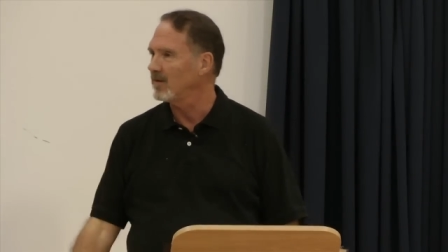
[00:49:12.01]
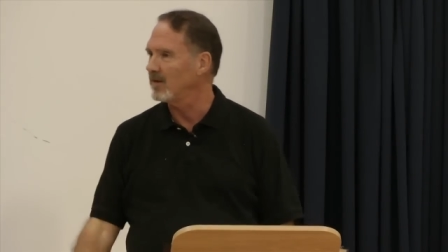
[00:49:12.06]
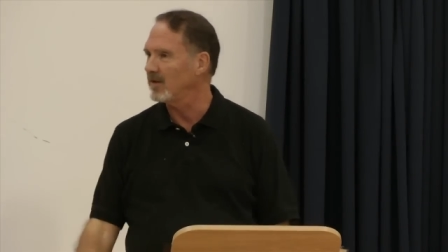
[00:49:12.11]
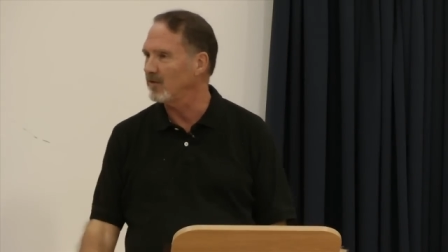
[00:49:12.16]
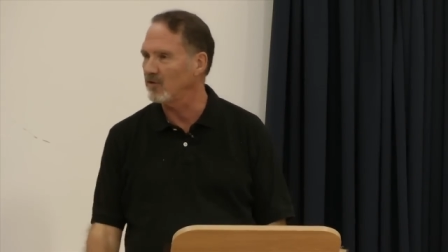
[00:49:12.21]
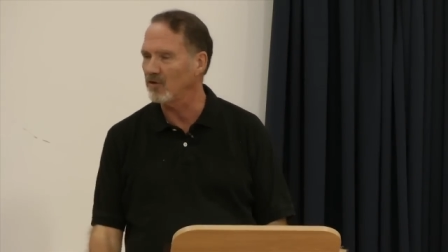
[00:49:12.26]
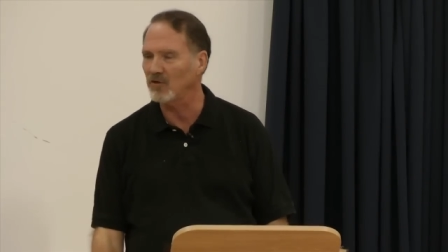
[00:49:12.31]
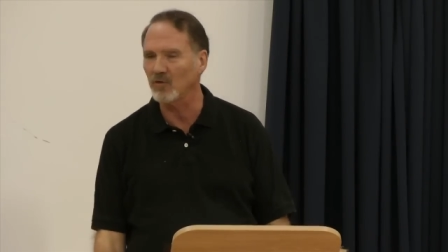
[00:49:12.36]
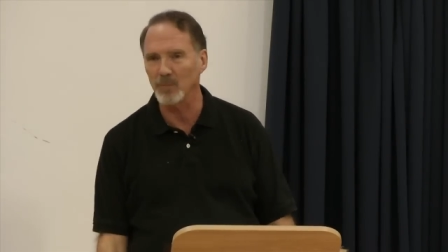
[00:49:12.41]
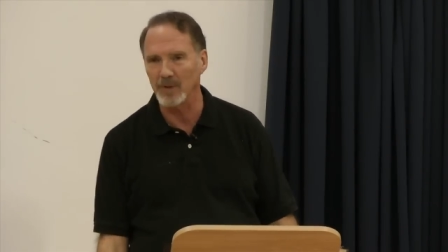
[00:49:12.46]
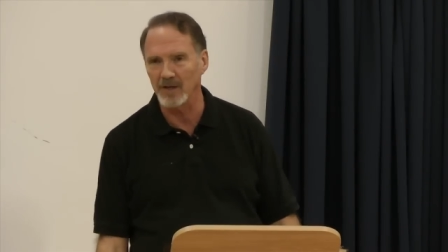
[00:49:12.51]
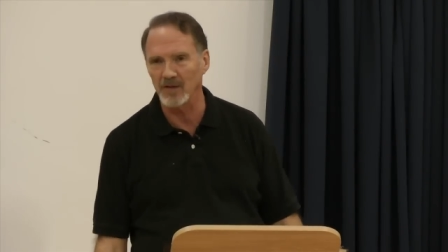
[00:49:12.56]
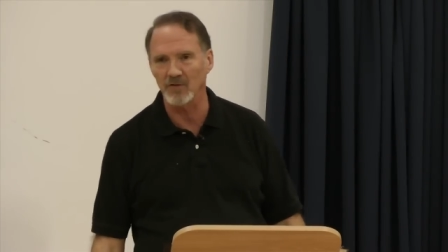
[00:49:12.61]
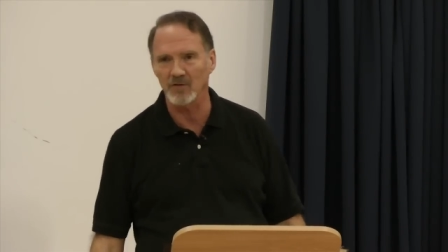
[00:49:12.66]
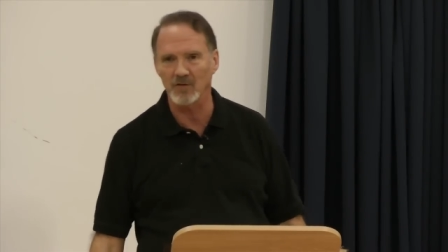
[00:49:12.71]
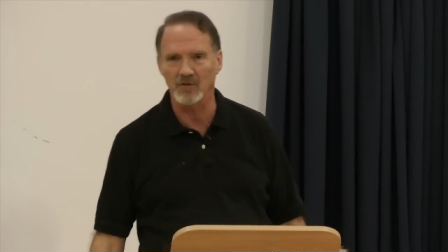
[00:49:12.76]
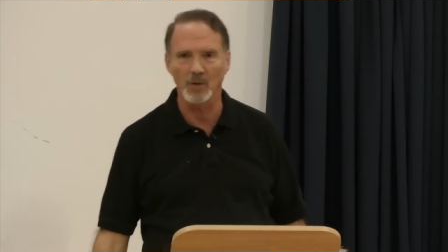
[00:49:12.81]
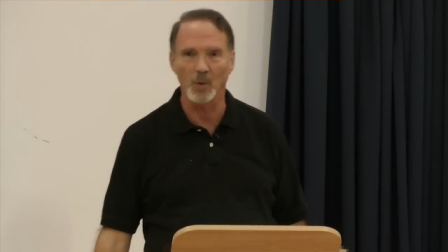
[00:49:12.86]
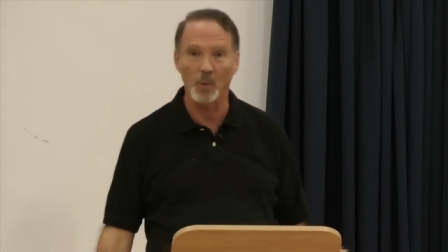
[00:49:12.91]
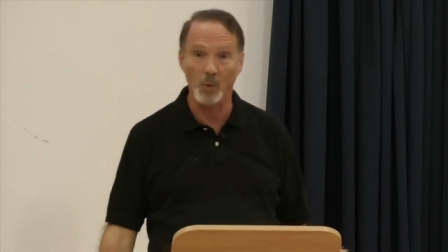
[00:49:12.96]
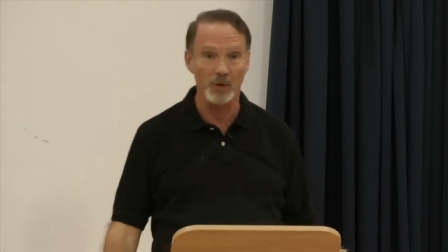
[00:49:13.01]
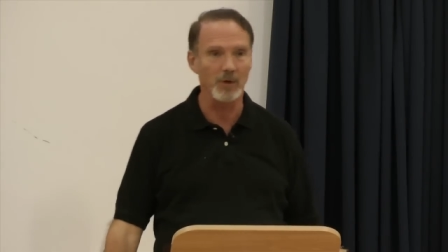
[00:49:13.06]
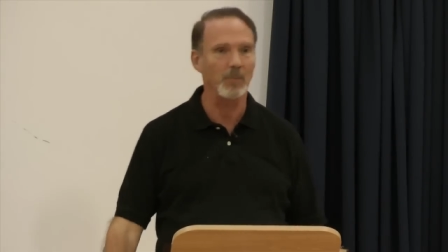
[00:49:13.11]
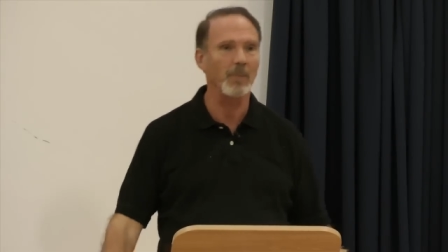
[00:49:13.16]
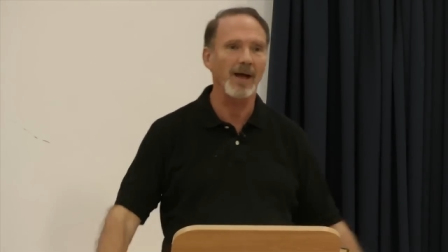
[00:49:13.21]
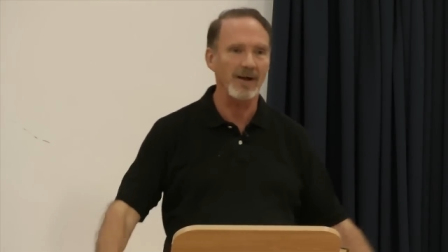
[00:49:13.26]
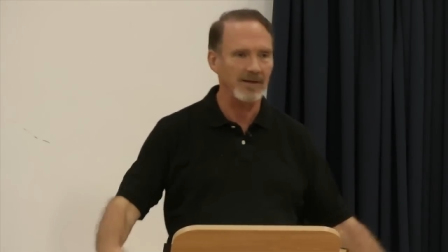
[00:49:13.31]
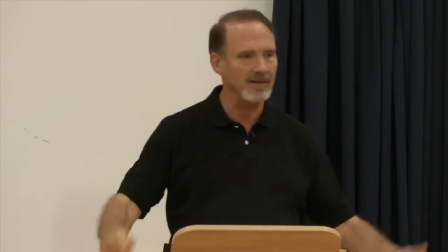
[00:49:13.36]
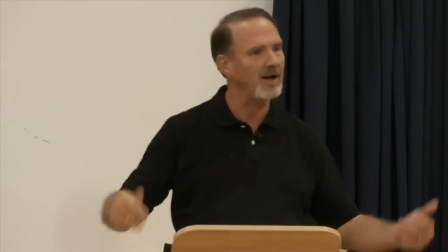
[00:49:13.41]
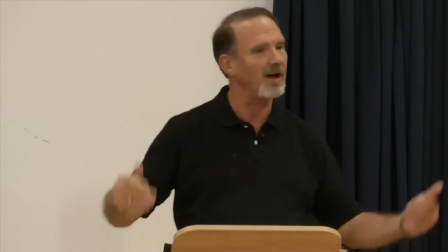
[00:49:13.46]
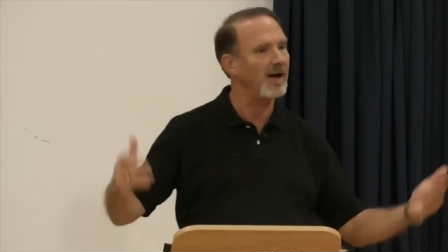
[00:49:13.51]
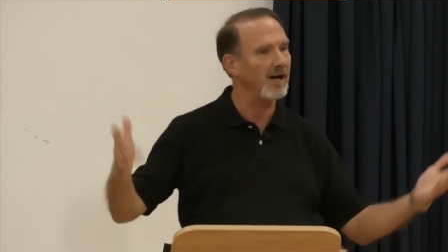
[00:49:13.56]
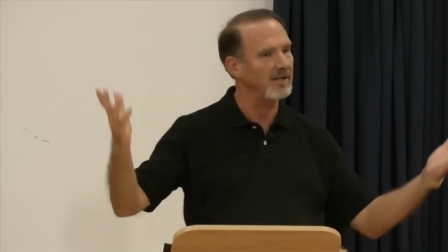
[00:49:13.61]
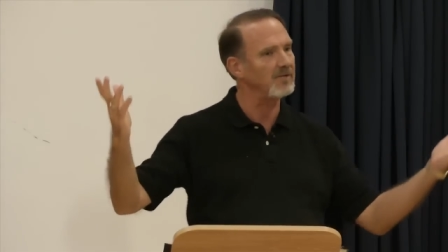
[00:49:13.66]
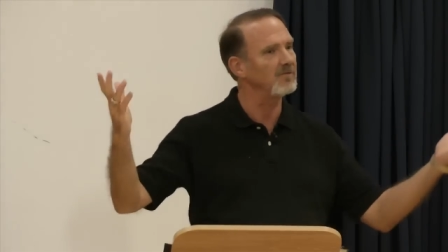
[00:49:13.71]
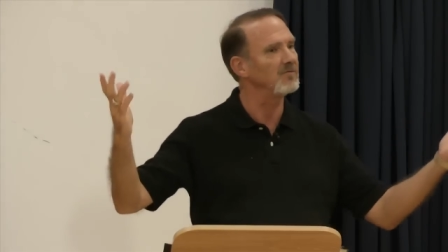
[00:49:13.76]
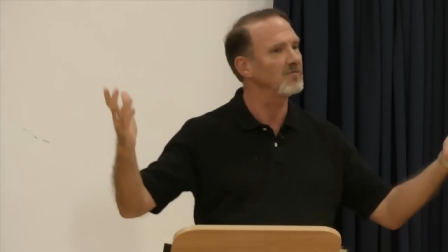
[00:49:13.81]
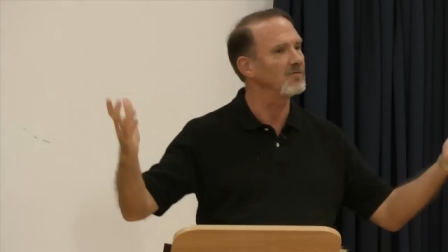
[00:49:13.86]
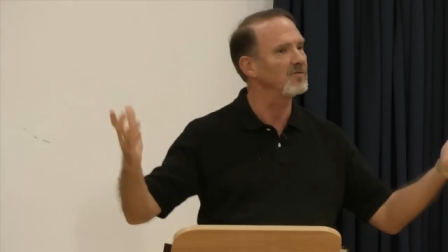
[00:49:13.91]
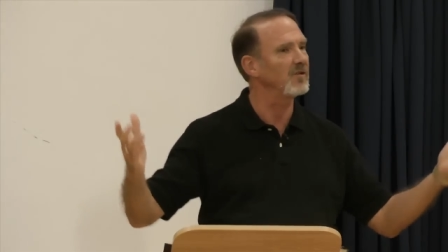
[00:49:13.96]
It just means the word about
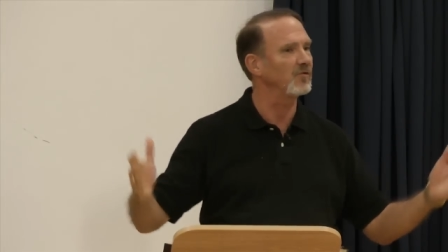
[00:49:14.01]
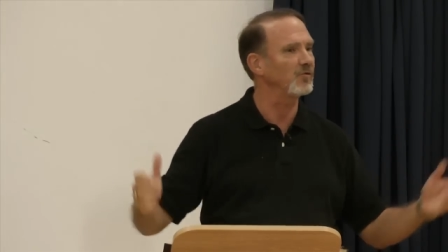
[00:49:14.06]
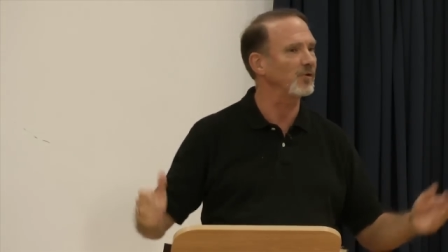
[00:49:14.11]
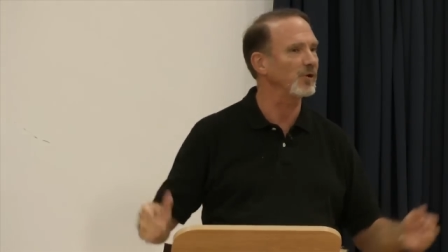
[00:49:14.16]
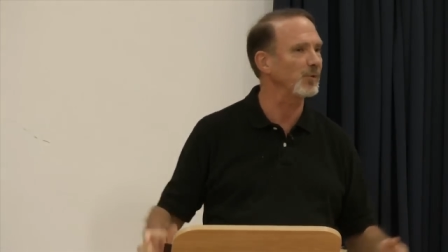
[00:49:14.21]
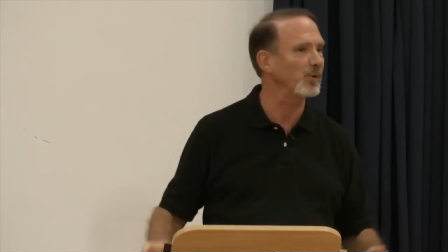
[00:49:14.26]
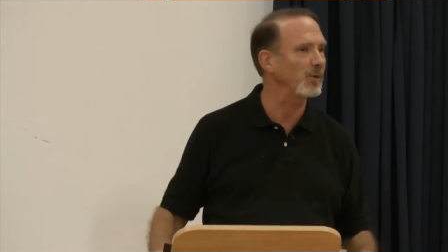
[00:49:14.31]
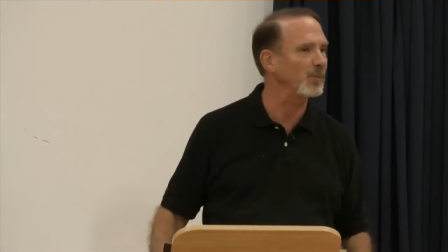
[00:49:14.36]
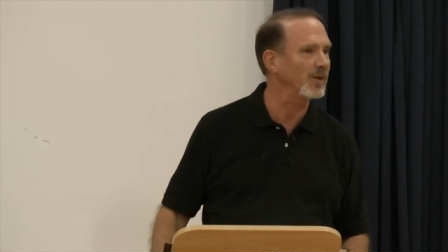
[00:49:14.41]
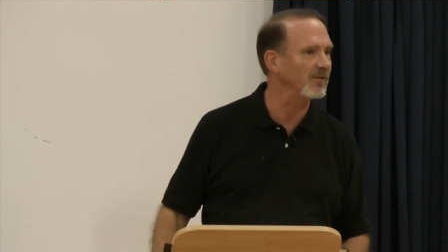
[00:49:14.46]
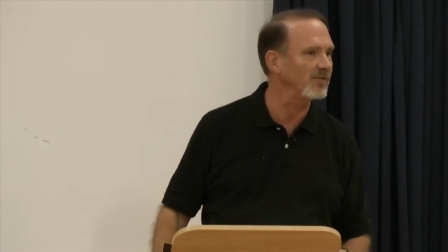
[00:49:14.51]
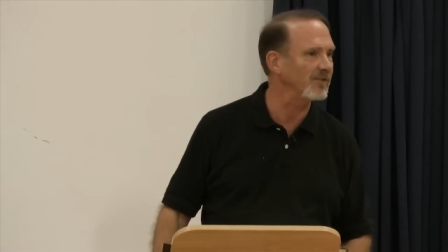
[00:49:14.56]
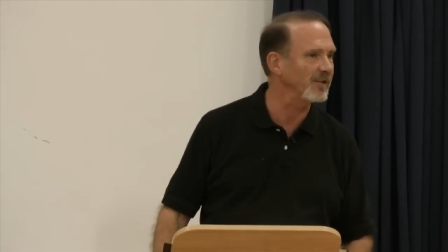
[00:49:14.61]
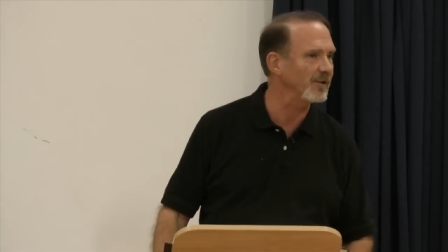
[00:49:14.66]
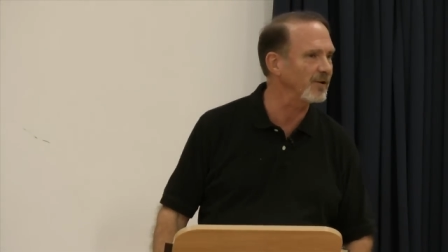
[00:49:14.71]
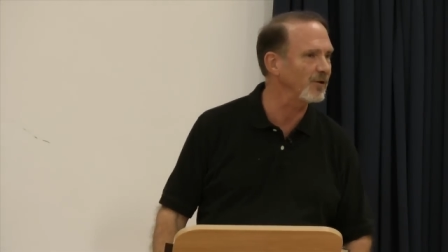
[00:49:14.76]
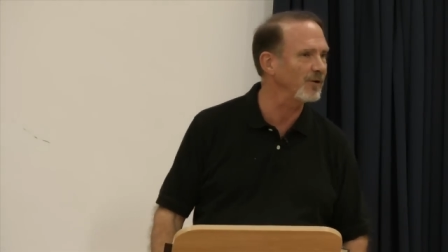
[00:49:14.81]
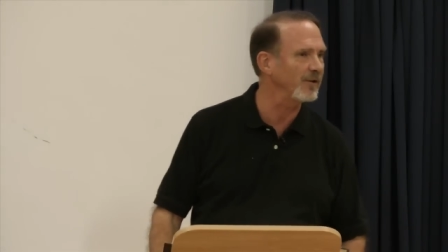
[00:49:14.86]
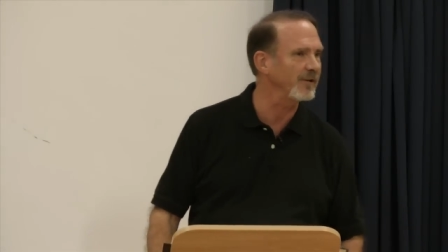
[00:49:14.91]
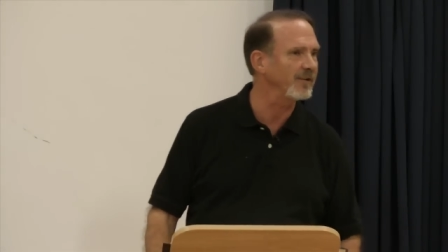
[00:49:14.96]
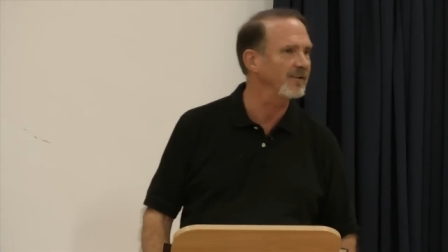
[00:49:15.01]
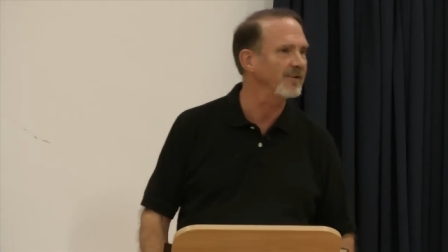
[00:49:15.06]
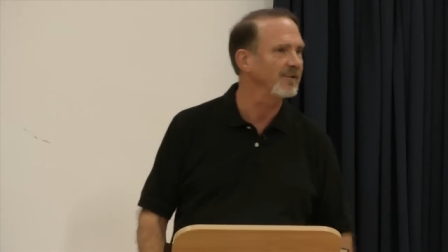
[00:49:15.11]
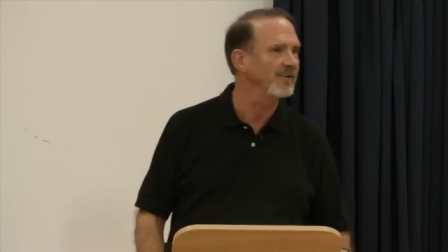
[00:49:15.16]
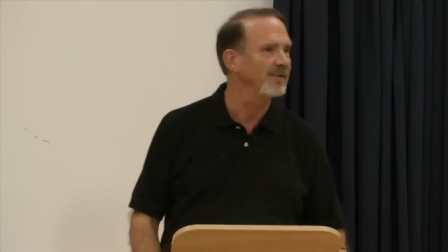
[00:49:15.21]
God. That's really what it means literally.